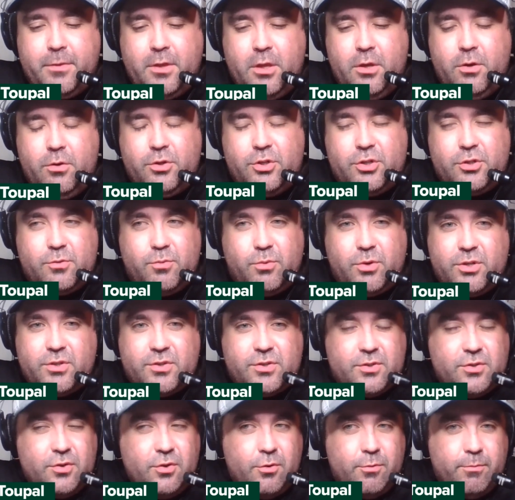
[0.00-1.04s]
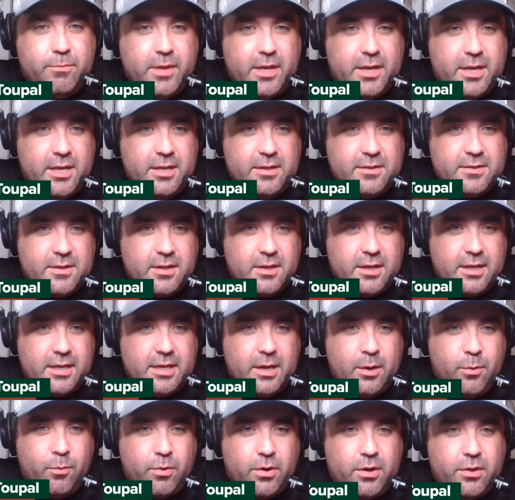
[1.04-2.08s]
you just would assume that he's going to
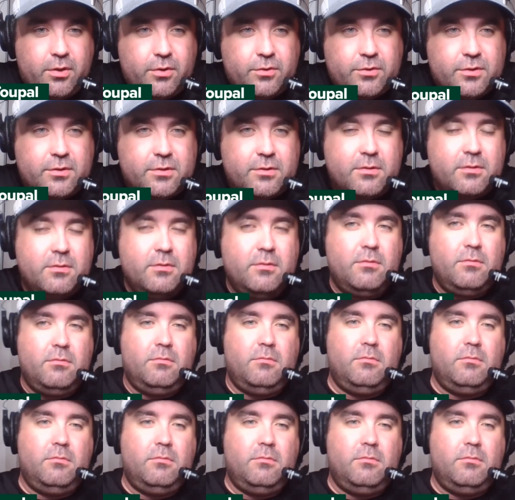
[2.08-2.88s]
get one of those